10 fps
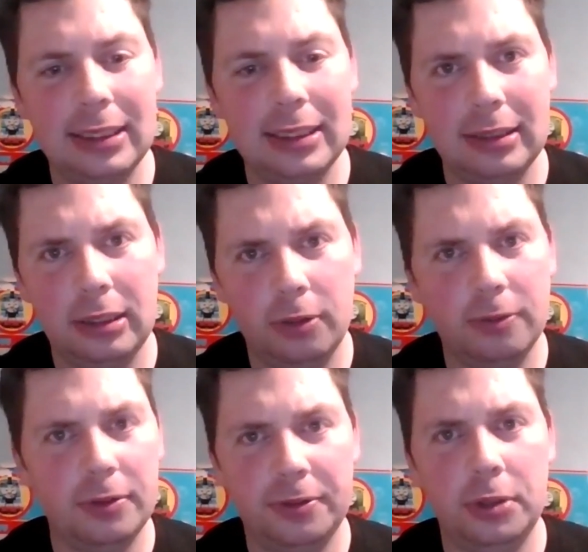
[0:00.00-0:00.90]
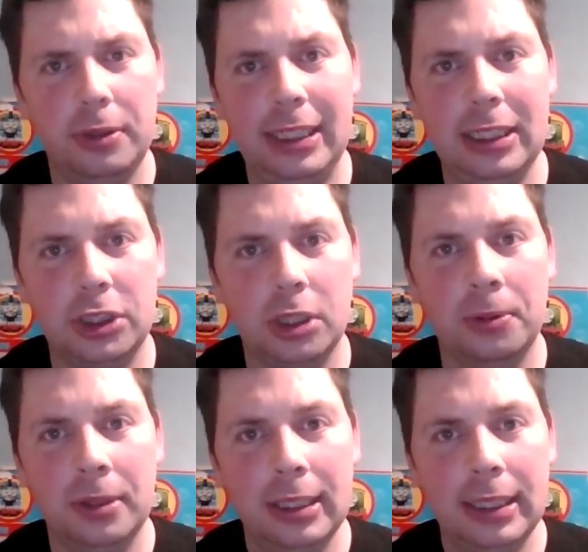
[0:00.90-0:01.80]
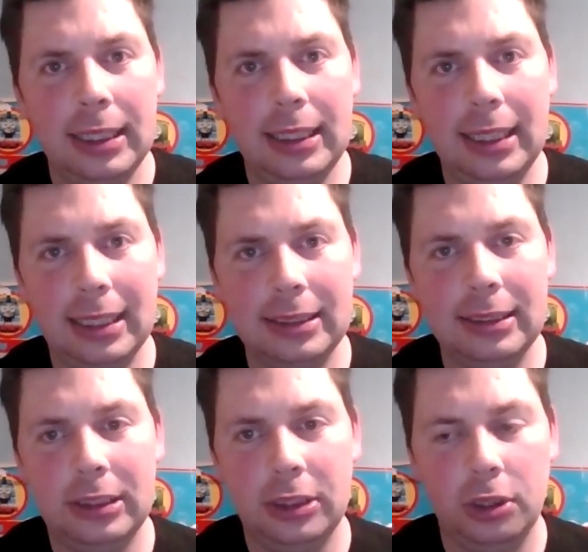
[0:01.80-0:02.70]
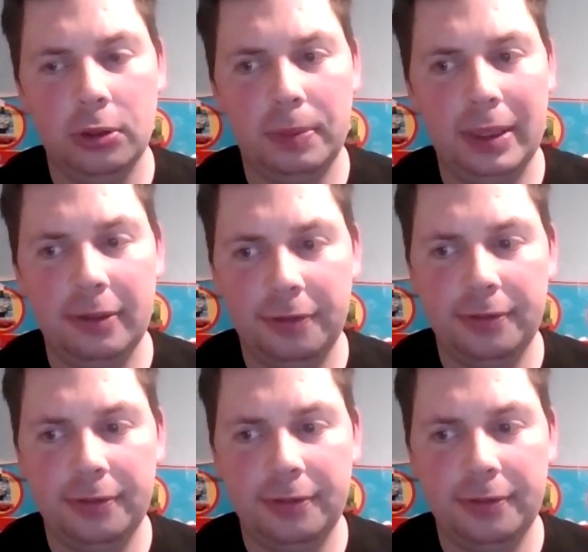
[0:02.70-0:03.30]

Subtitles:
you know, for a few years, so he hadn't, you know, been